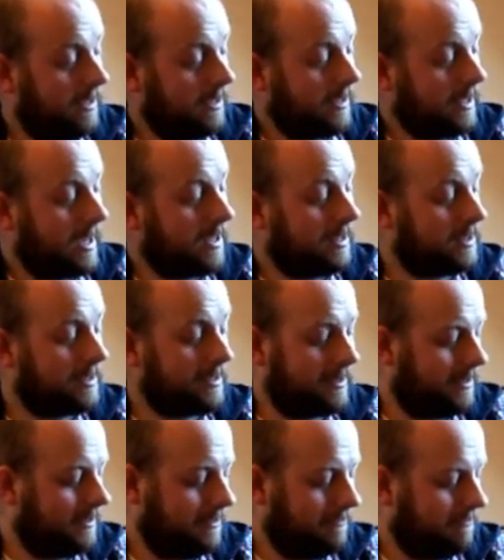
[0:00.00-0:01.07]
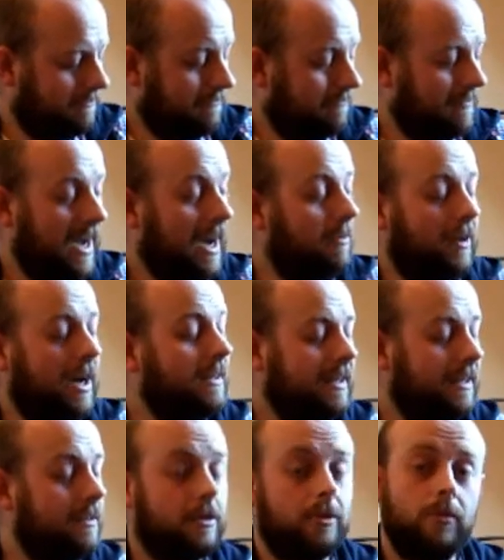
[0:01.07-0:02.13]
Yeah, just I
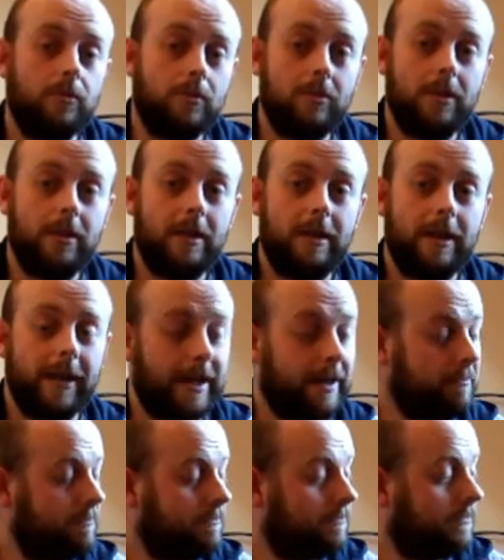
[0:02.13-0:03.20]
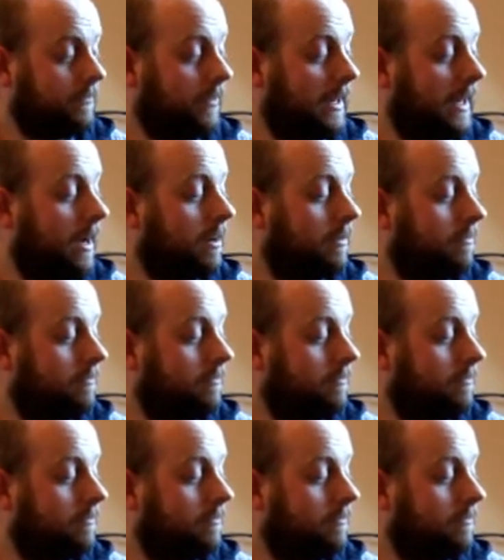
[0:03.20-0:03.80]
didn't go there